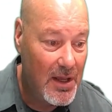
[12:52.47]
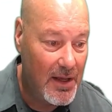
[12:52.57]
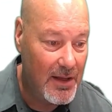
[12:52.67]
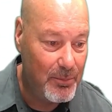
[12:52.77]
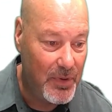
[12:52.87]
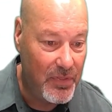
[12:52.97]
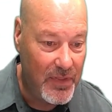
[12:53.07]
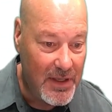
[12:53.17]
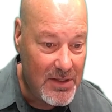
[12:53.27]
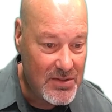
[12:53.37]
but
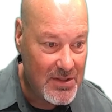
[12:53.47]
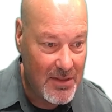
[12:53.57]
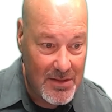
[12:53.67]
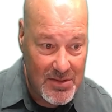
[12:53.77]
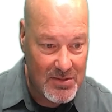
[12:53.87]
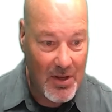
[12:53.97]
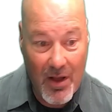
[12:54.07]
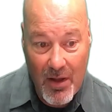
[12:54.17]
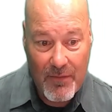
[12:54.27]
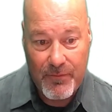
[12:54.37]
this is
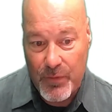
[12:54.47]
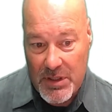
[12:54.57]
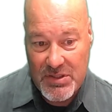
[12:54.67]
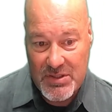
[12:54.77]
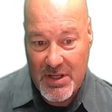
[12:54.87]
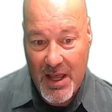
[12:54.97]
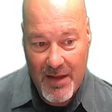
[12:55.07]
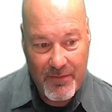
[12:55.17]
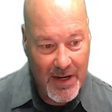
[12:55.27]
all free stuff,